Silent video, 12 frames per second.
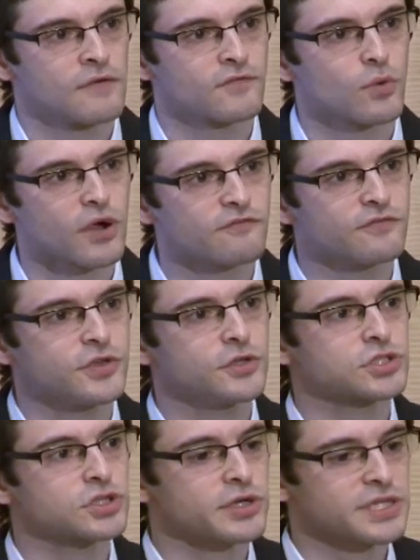for what
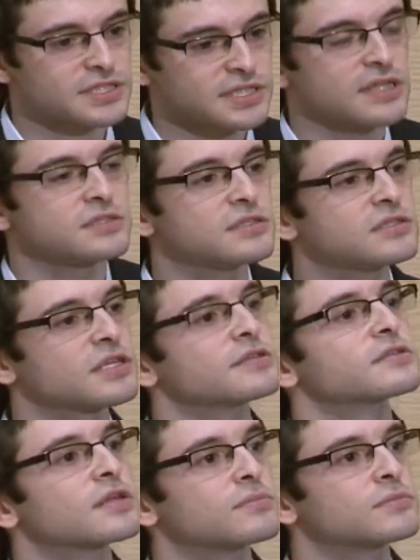future sensing
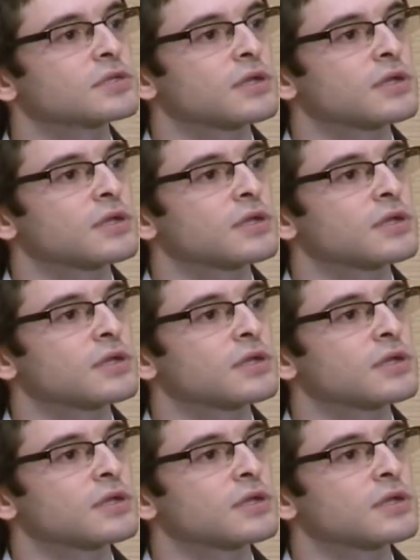systems